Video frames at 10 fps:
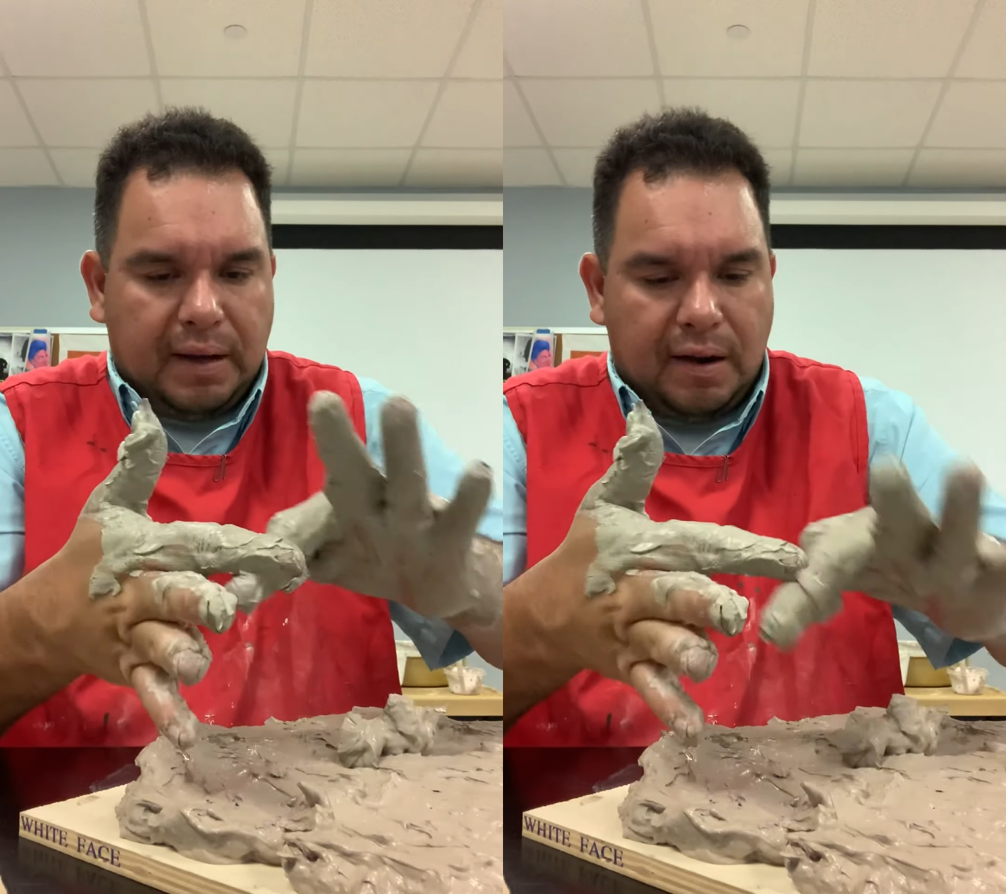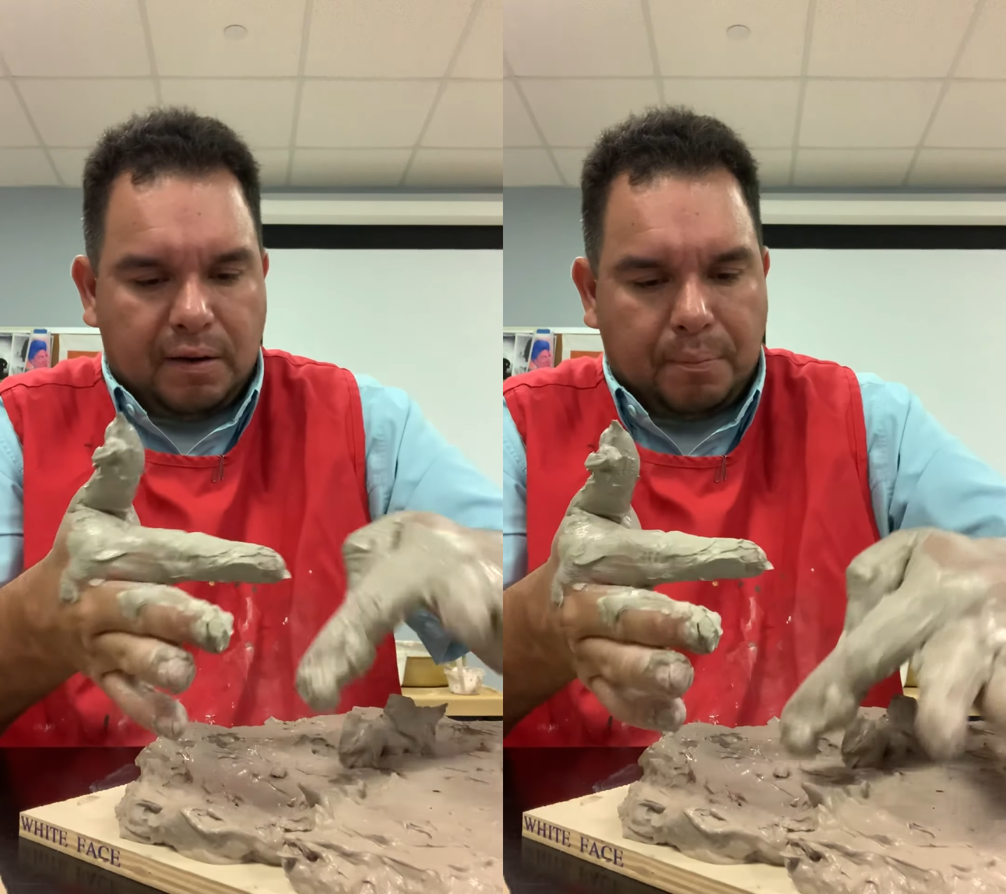
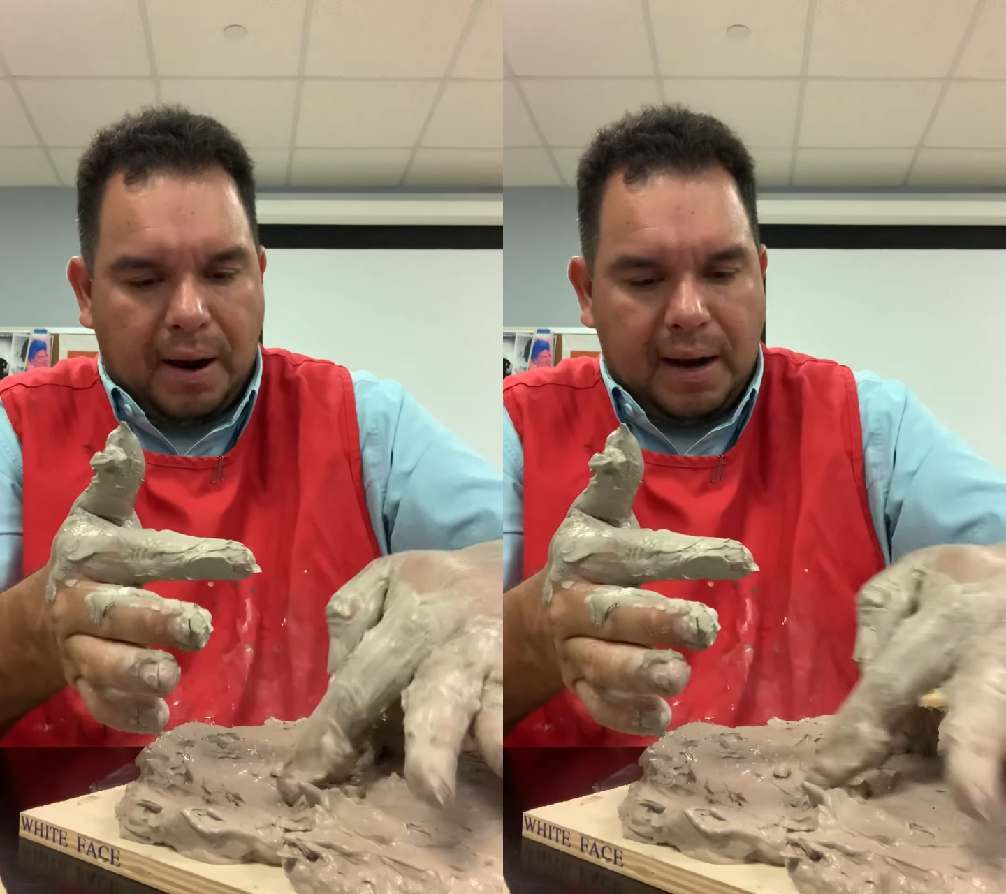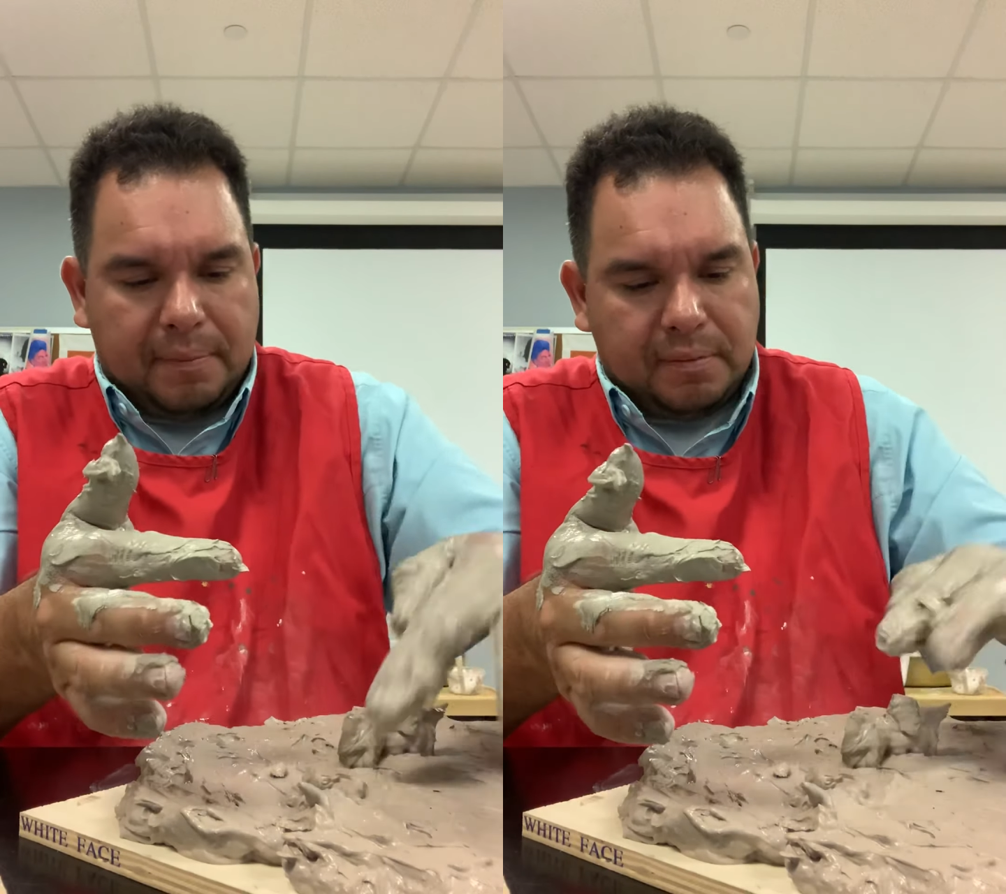down your
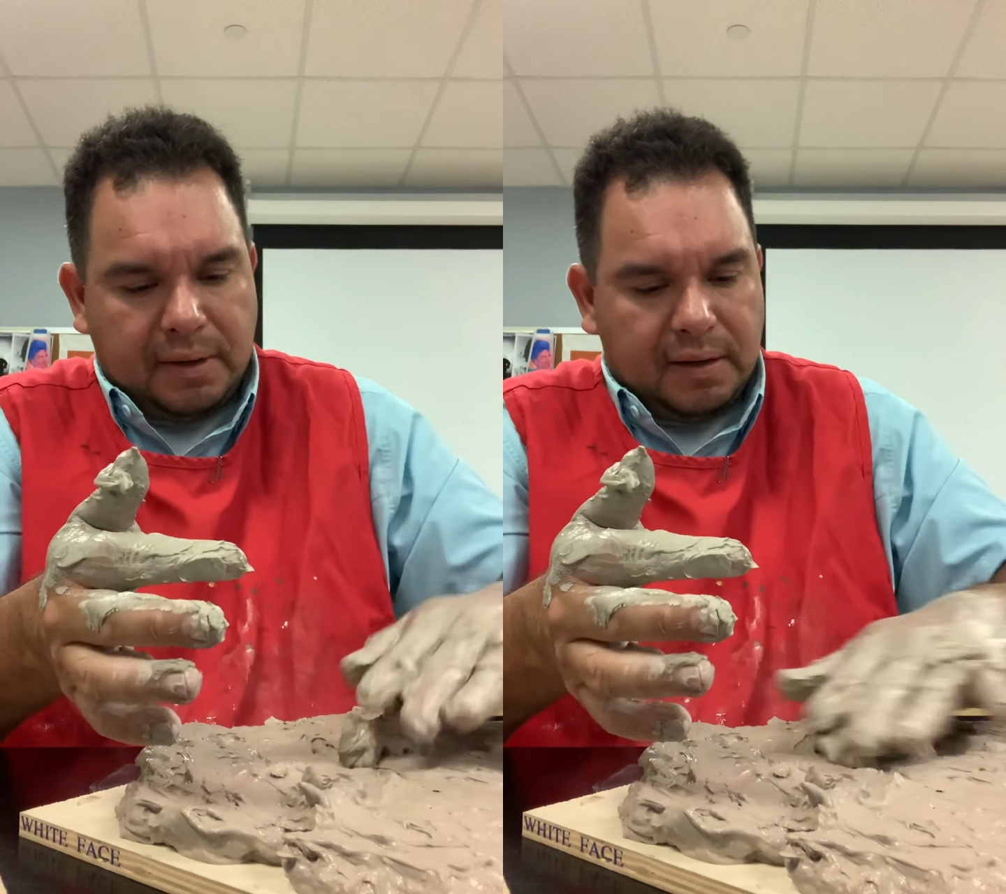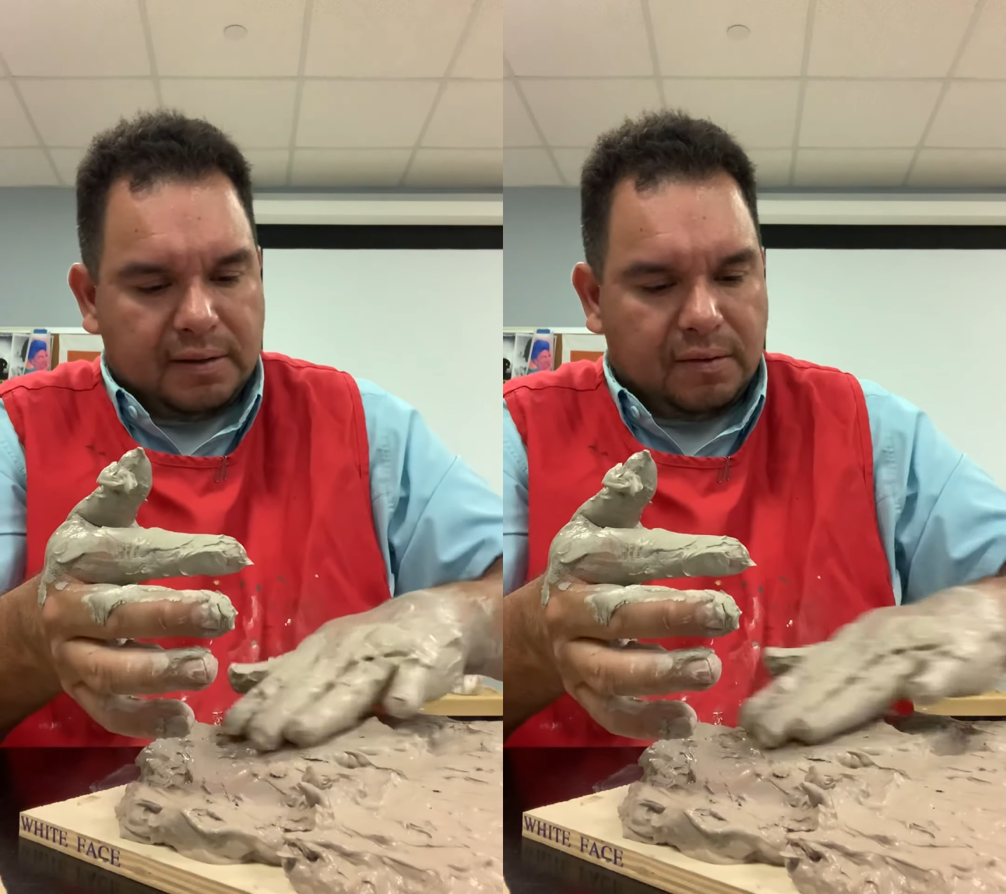pipes,
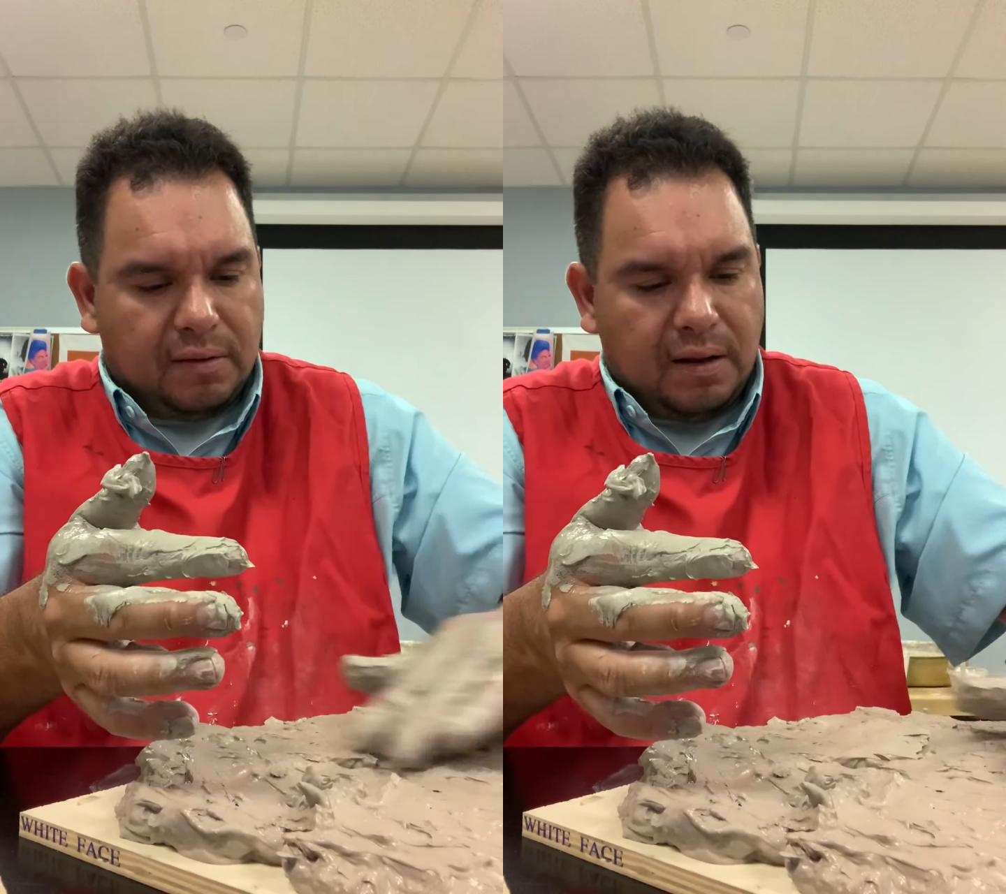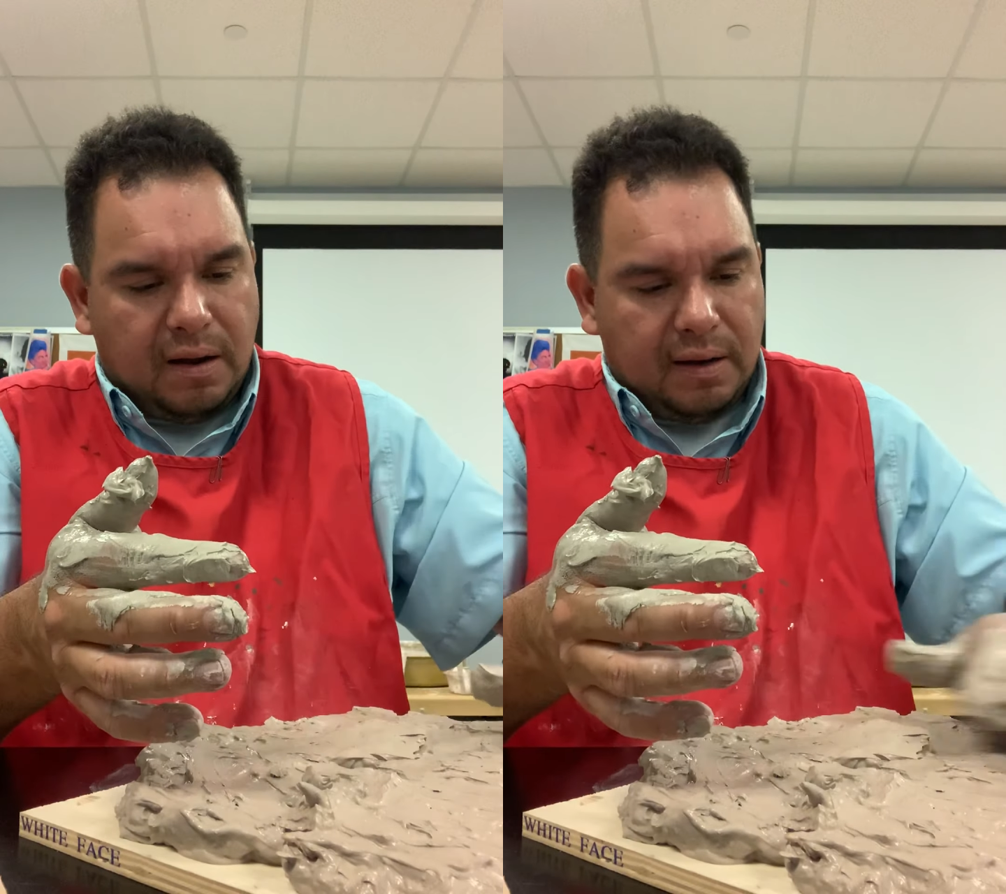because it'll
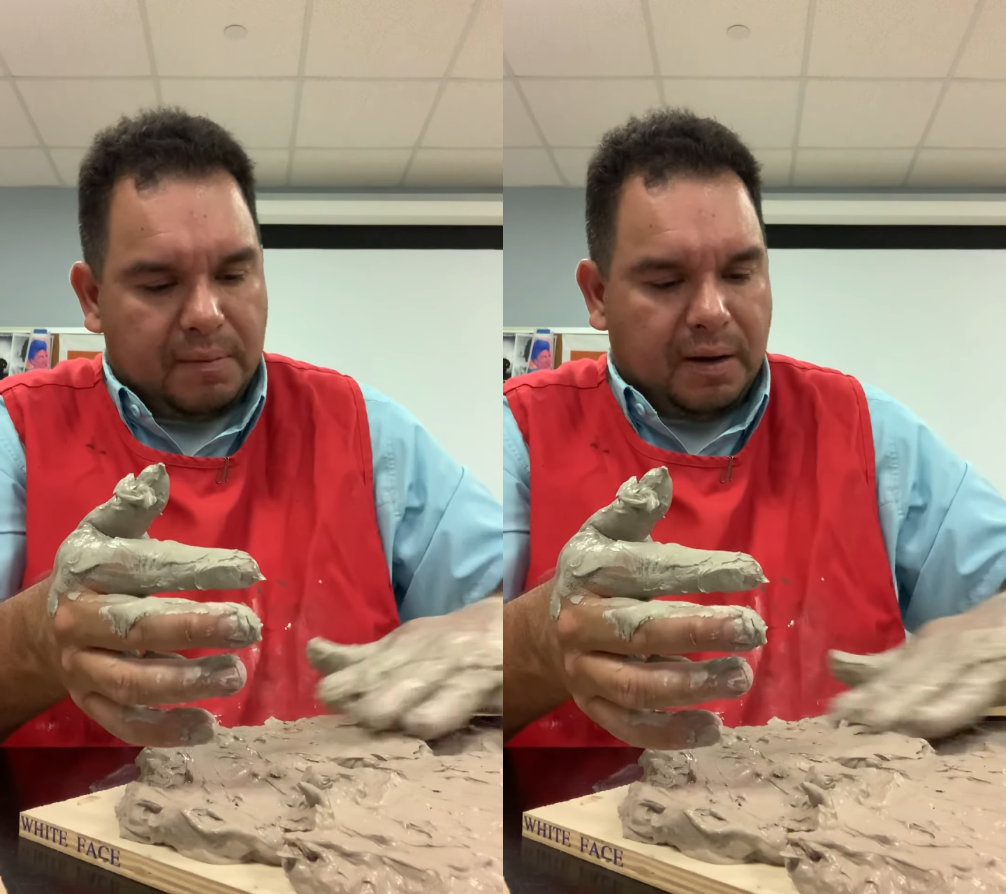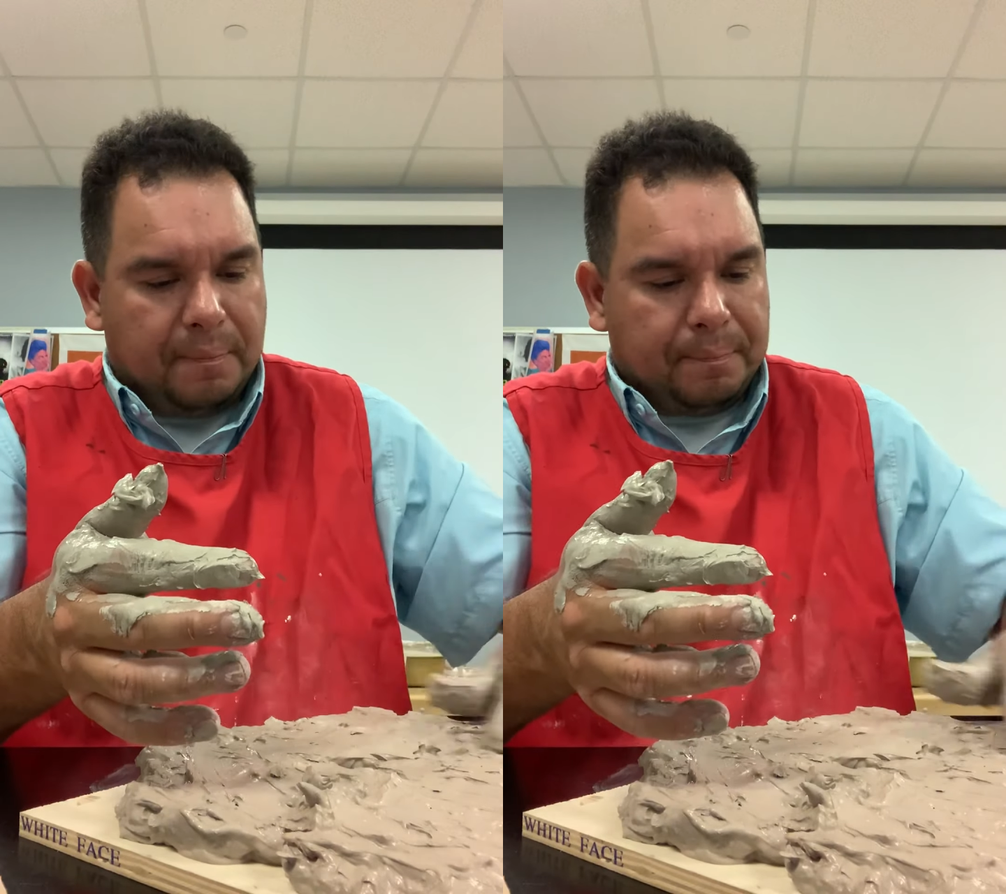clog them
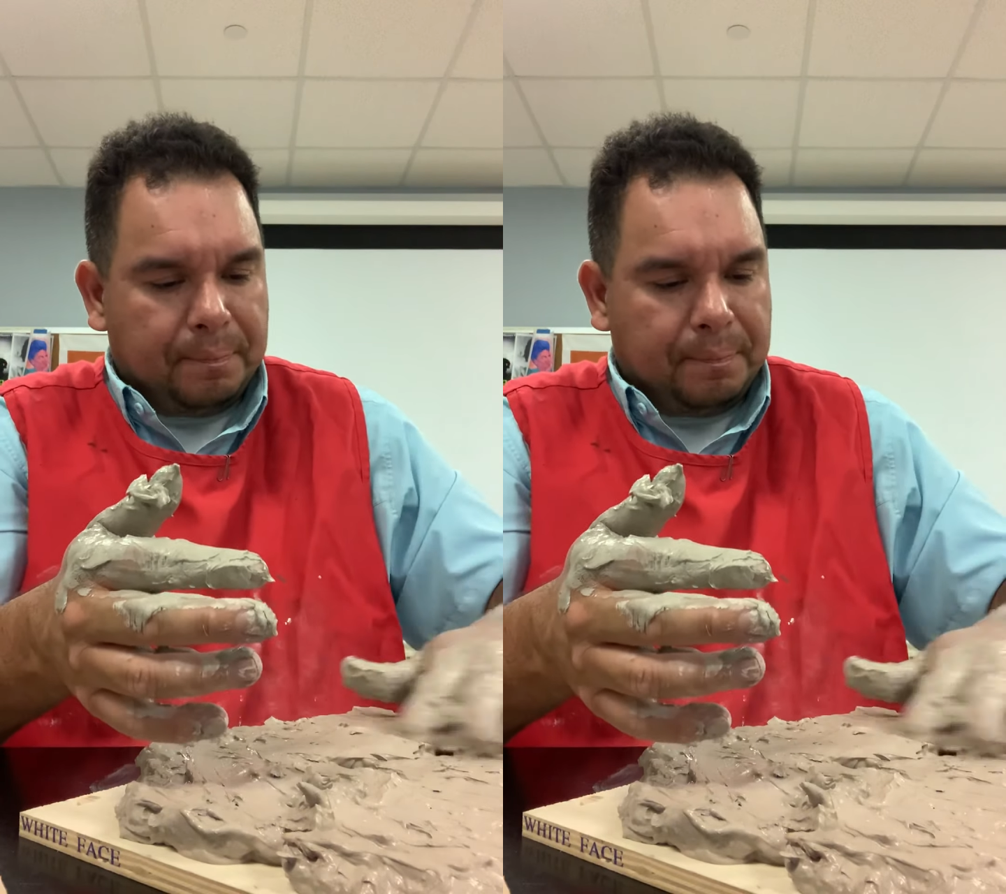up.